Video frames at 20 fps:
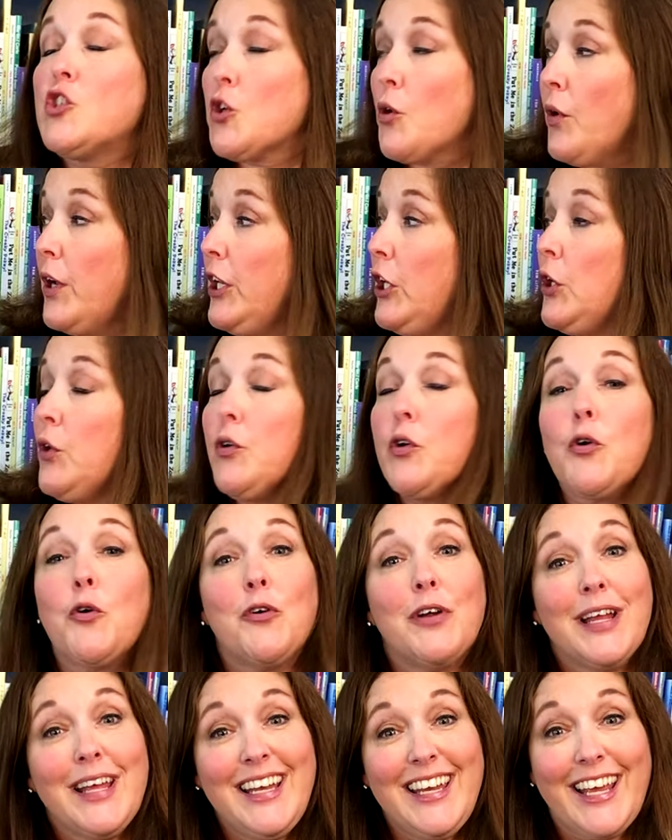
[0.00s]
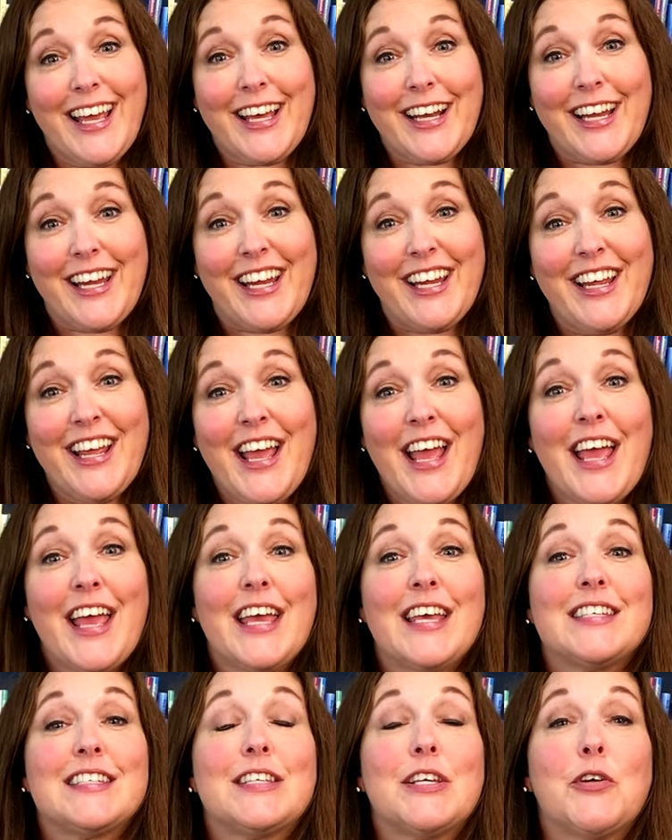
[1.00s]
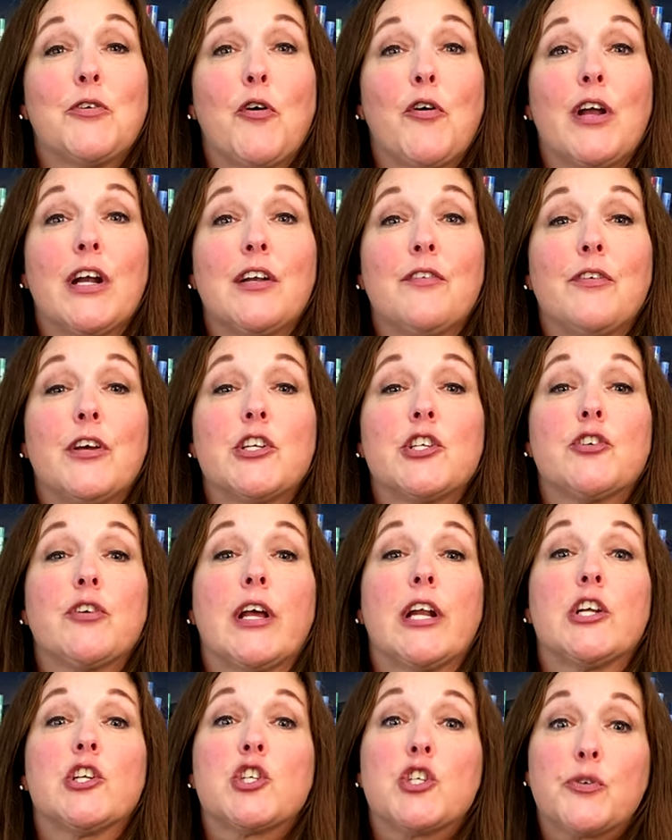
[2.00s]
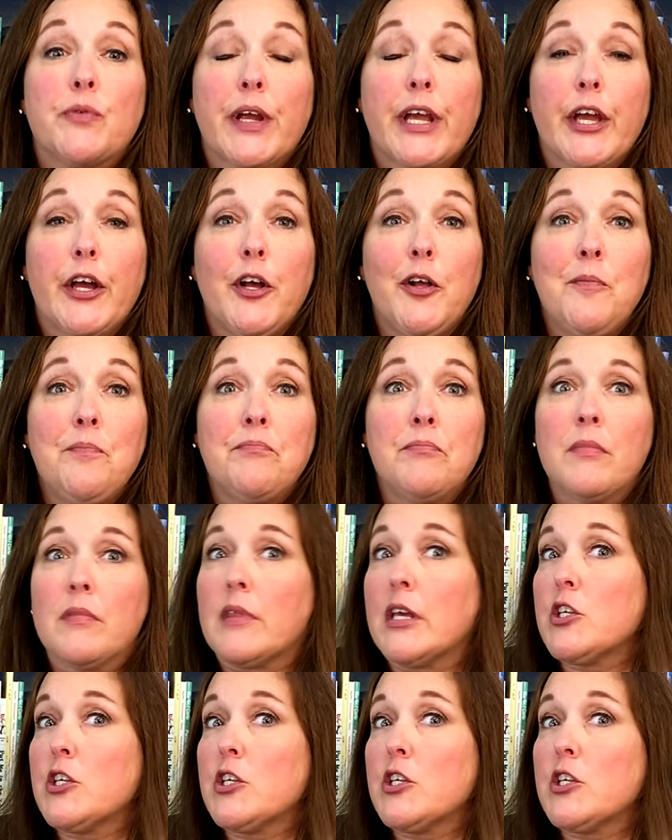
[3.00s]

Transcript: Join Unicorn and Yeti as they go on an adventure on a trail.